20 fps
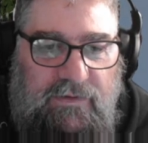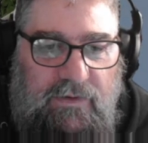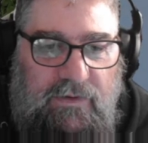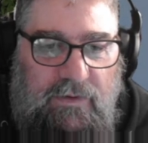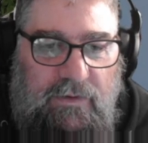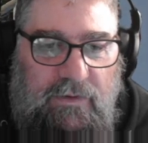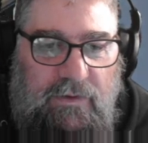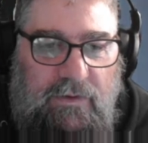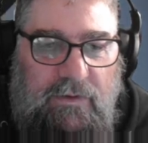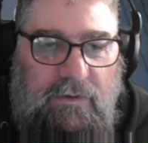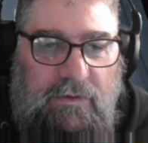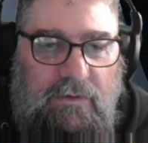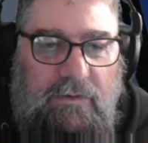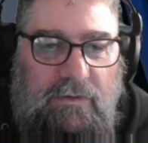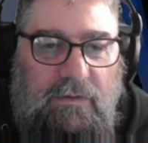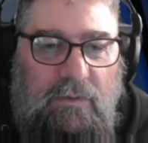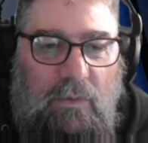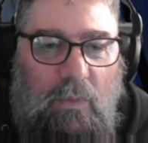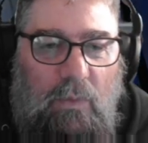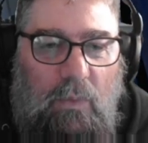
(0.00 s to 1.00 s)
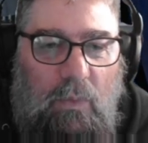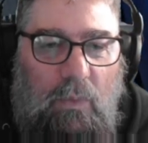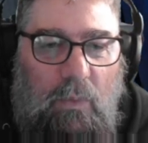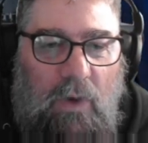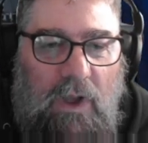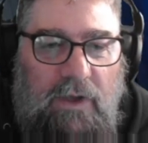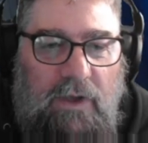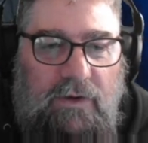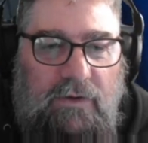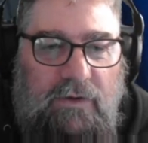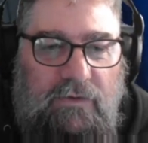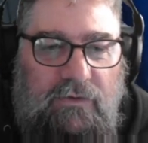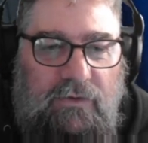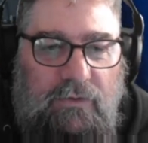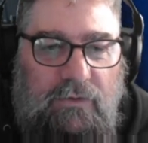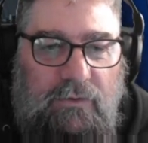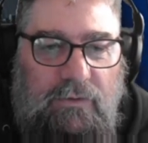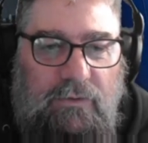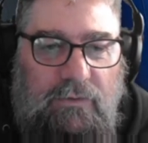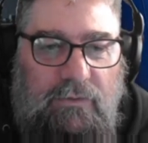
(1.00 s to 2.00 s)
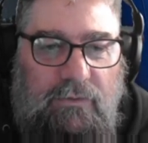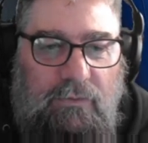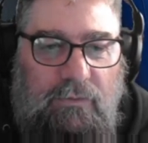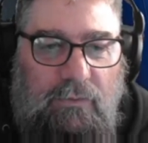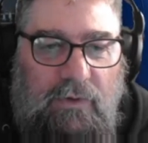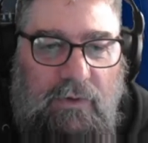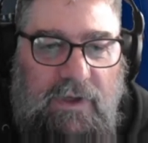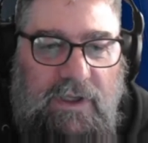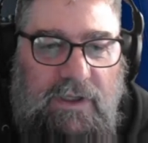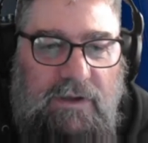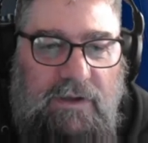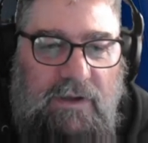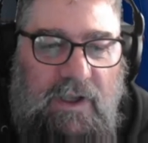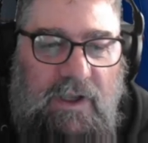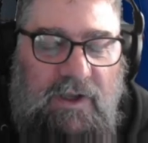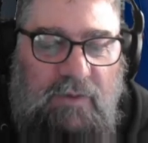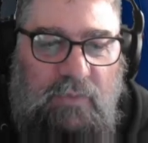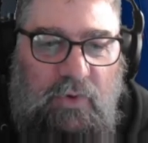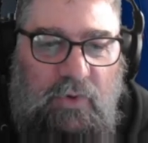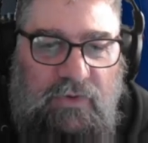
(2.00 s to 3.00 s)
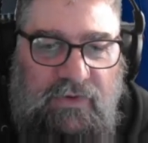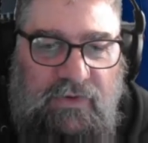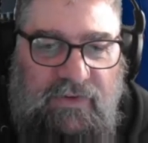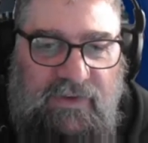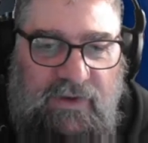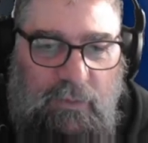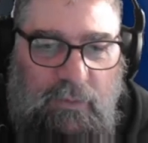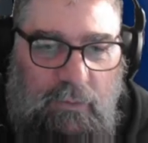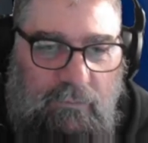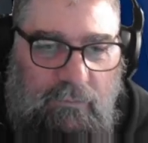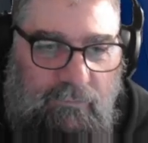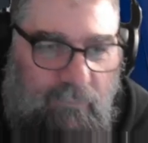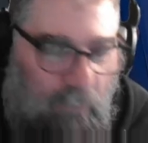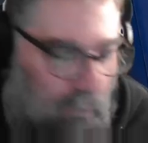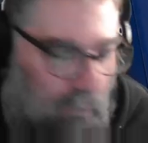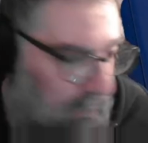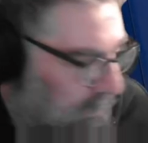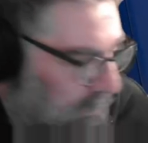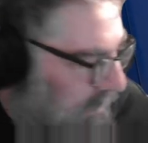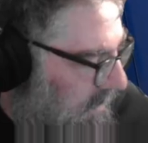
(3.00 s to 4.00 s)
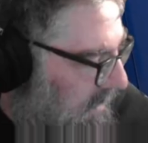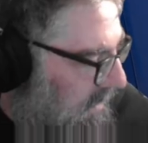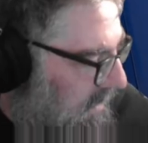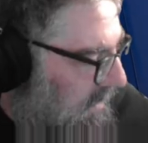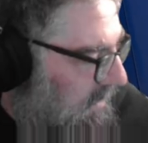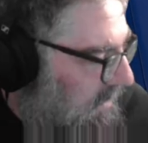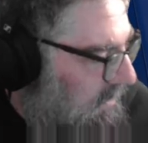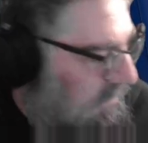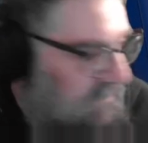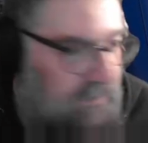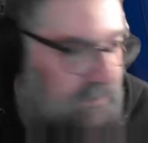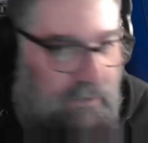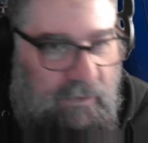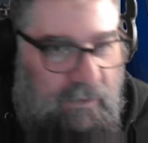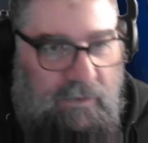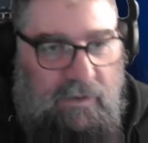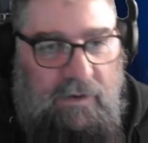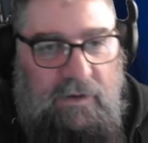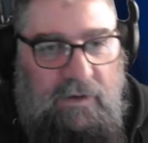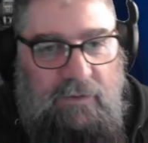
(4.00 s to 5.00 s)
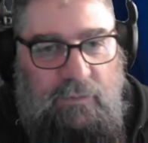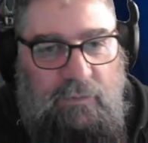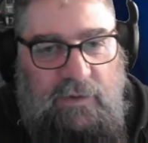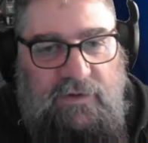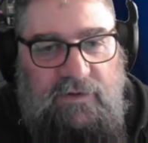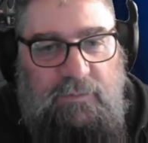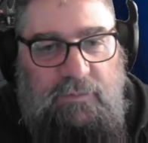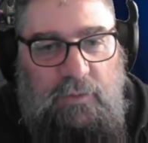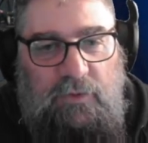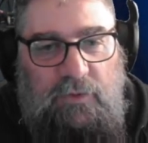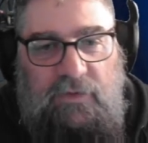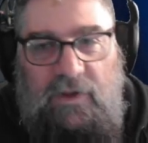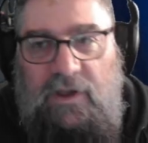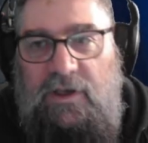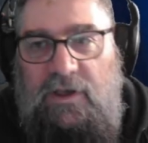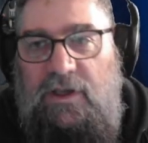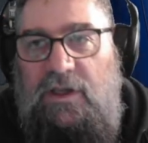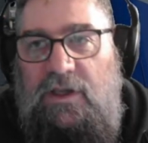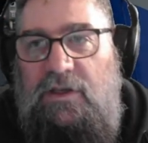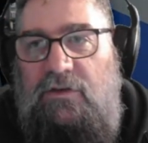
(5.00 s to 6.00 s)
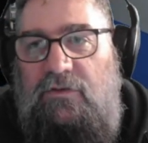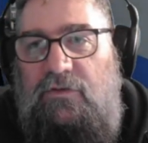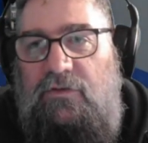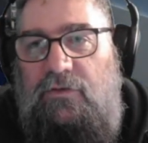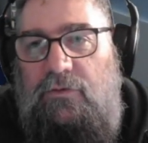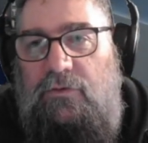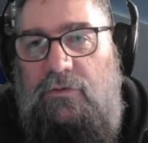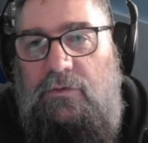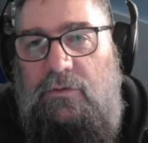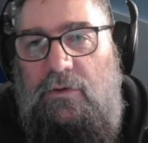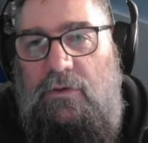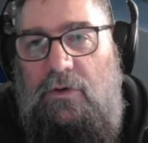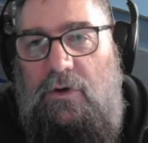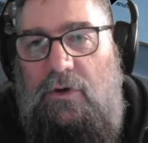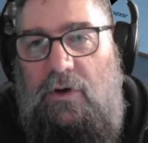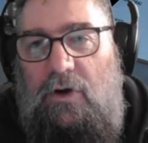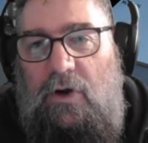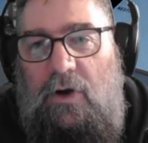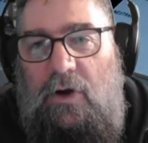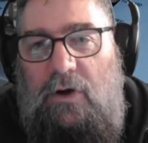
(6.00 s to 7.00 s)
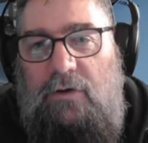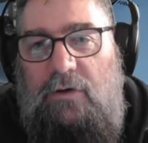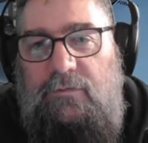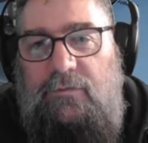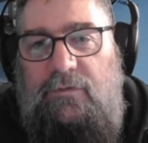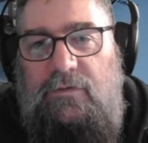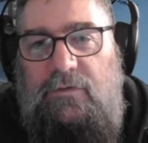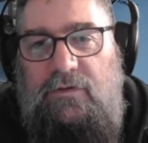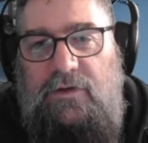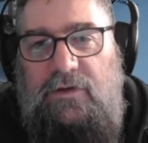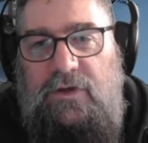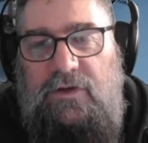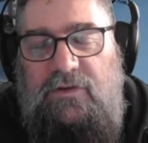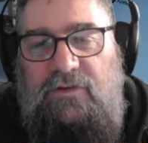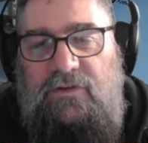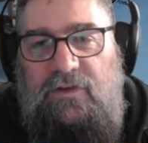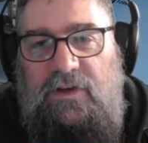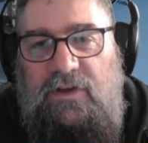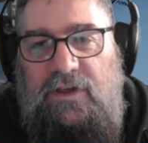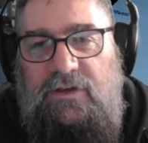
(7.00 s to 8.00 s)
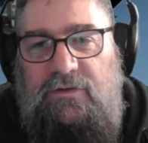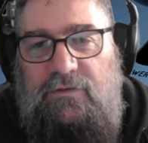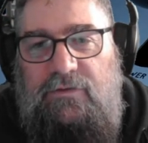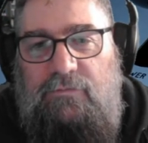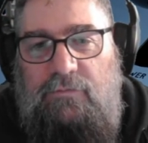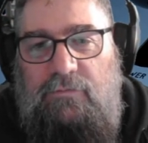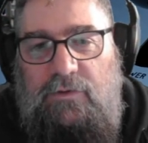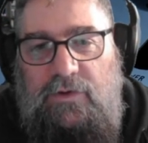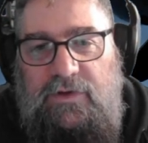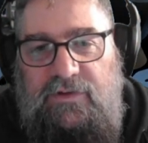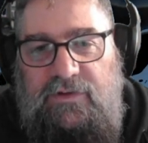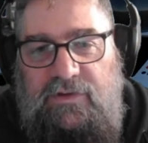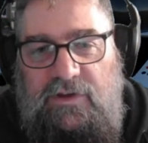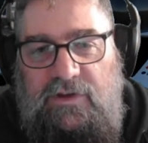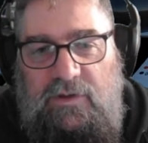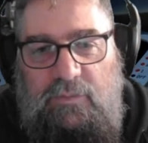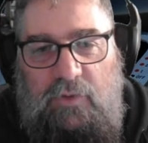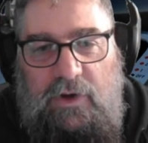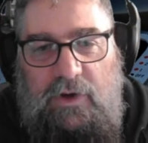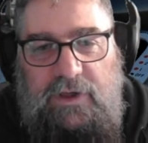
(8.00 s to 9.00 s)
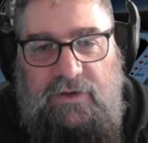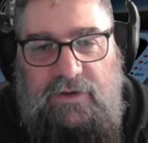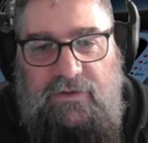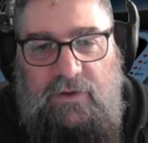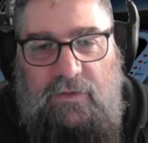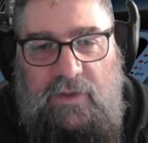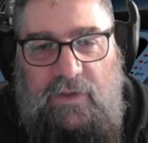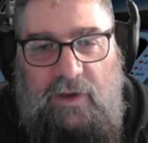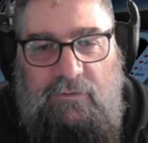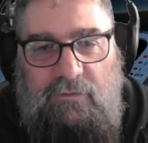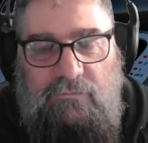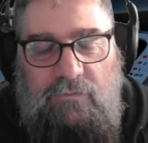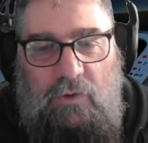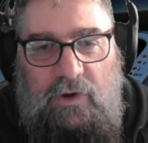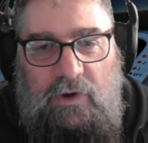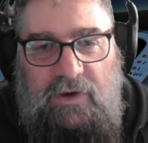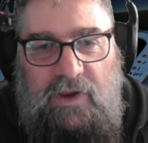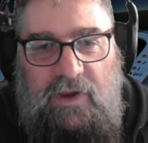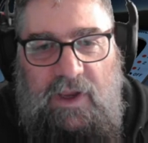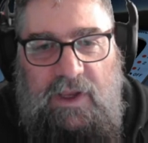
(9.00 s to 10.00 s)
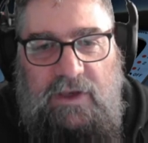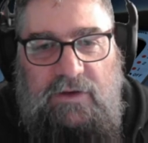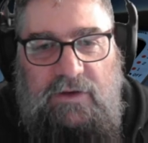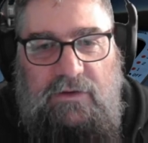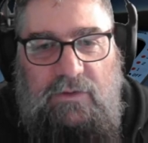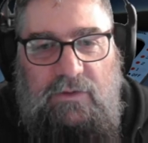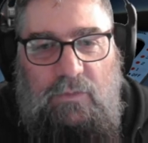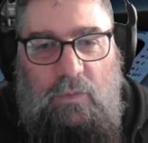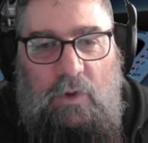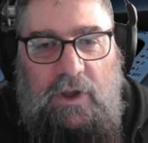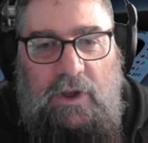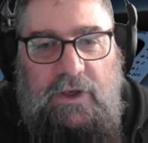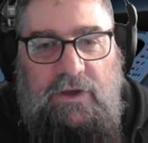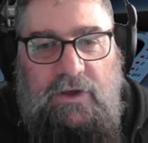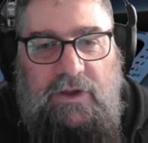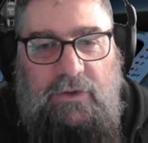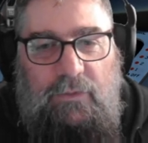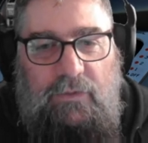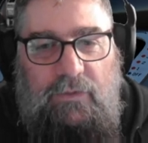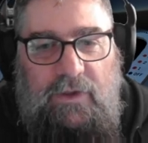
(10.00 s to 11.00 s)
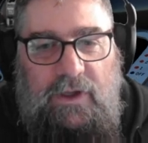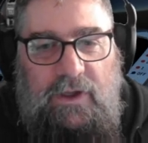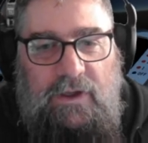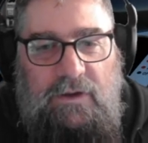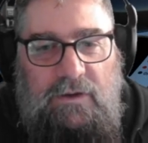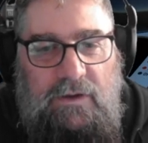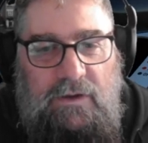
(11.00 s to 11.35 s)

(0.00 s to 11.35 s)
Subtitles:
So 1, 2, 3, and emergency or 4. So if we just put that into off, you can see it's releasing the brake. So that right hand white needle there.